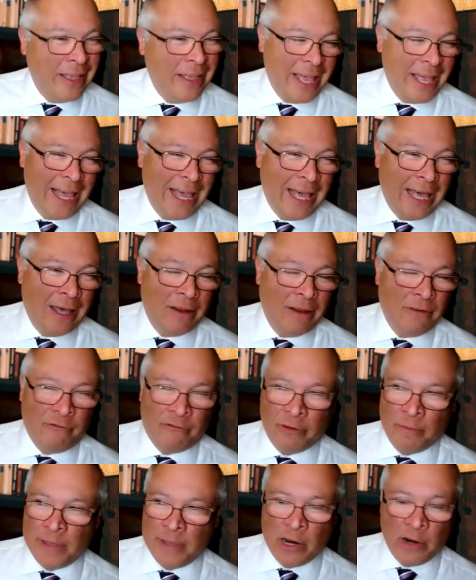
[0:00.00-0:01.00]
And
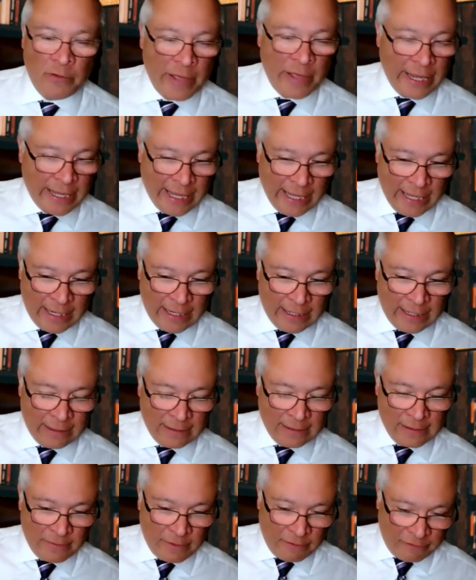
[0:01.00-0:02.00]
from there, they
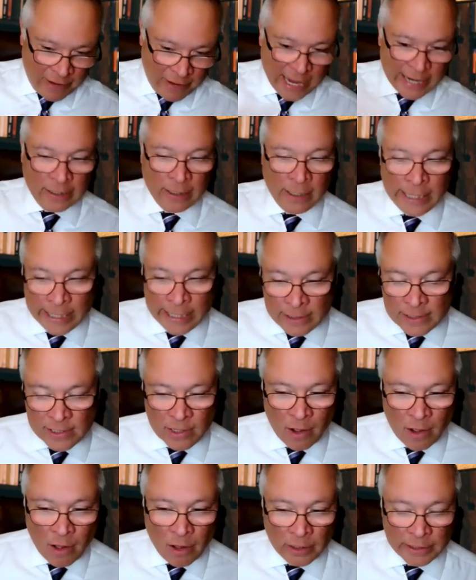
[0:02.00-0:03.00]
can find links
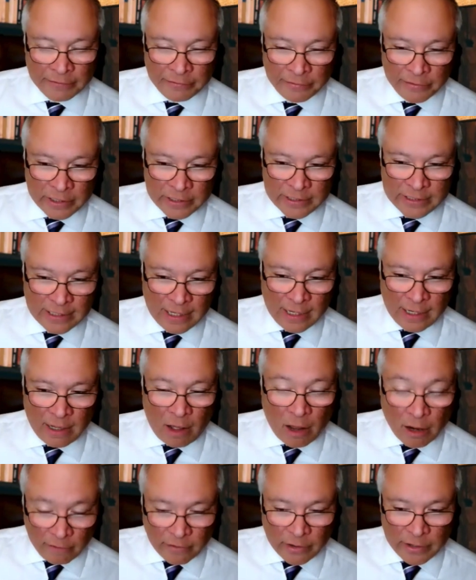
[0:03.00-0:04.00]
to all different, uh,
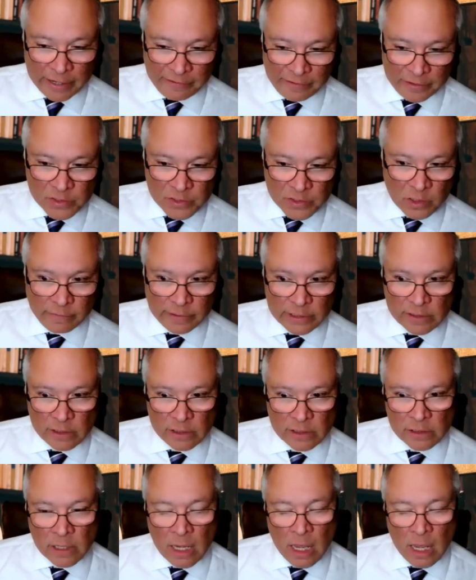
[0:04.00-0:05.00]
all of our different
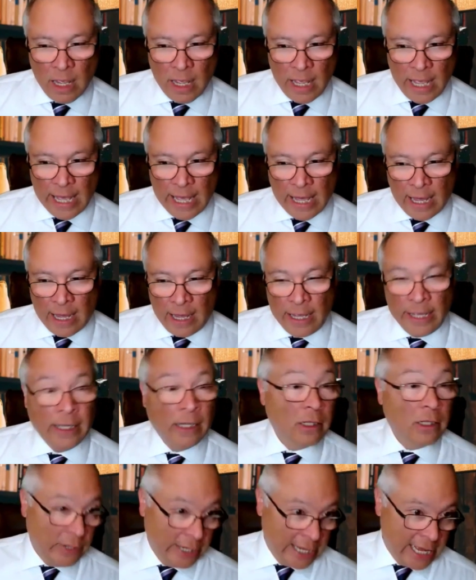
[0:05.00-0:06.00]
services, uh,
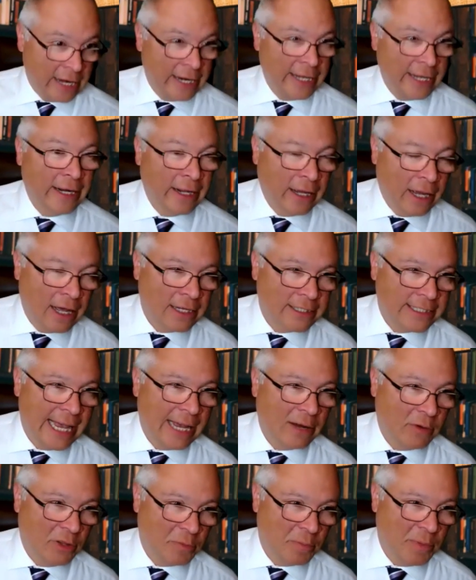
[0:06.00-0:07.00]
including how to get in
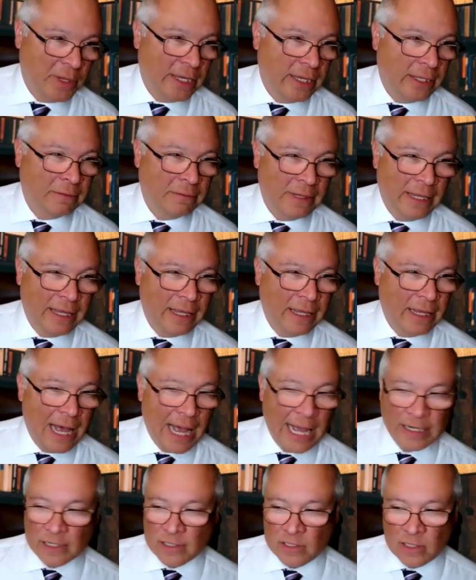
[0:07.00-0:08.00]
contact with me. And, and
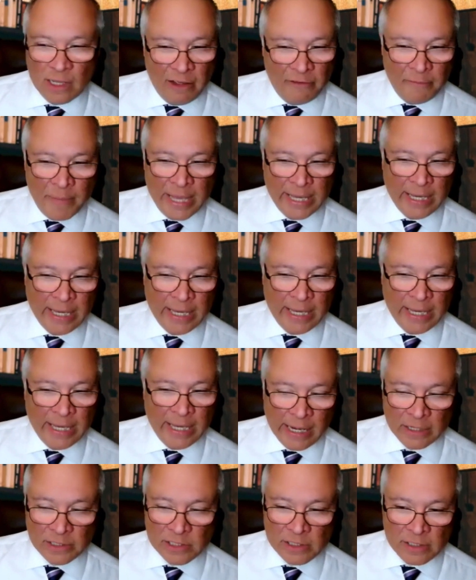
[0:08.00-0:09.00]
I just love making
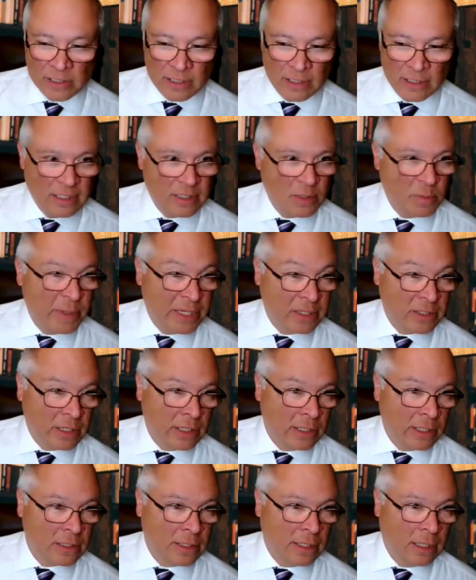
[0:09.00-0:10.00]
connections in this
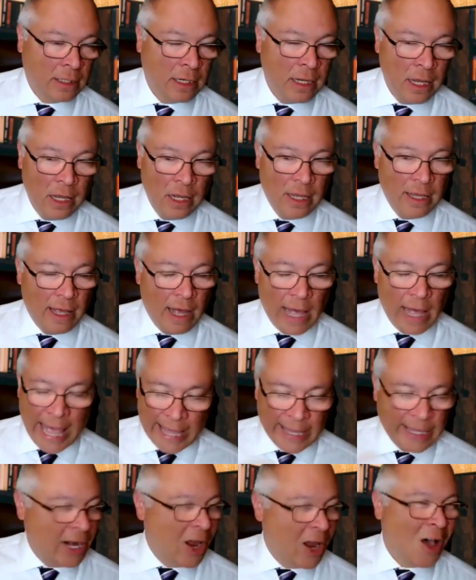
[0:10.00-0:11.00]
business and
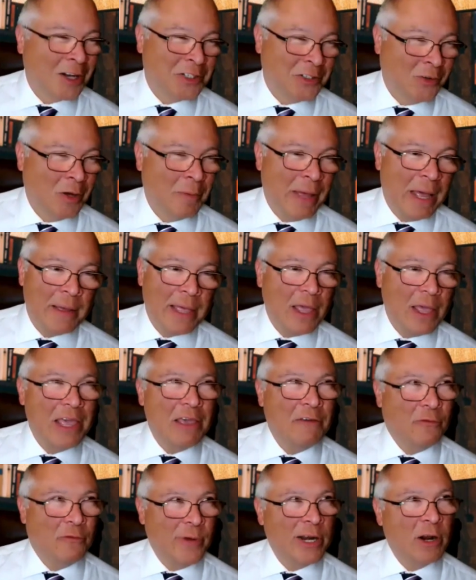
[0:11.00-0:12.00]
hanging on to them.
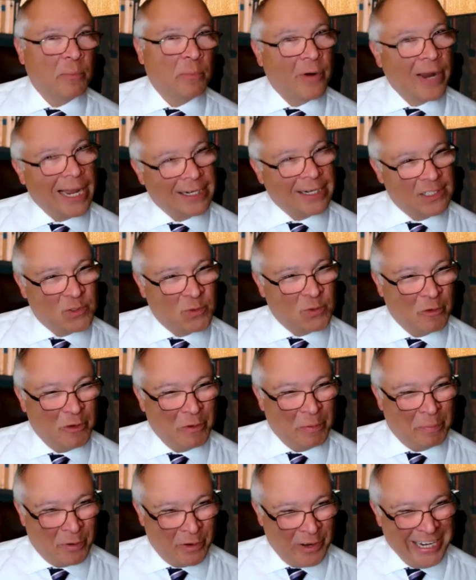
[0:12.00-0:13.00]
If we don't practice what we
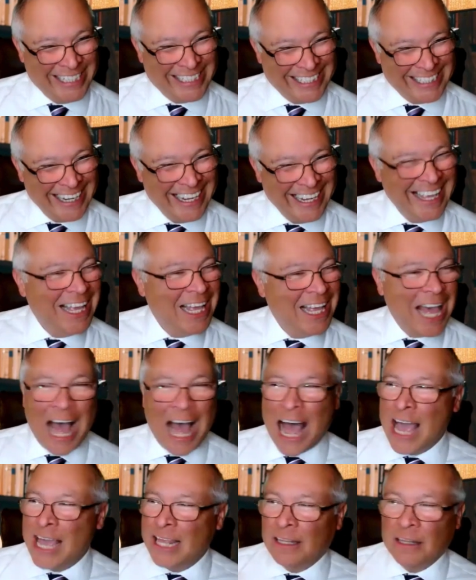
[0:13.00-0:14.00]
preach,
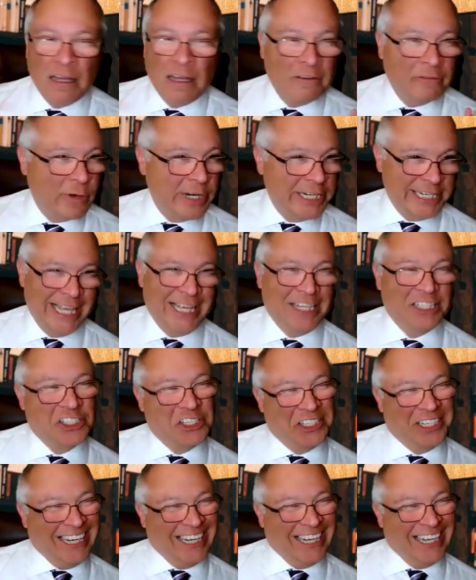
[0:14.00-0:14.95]
I love retention.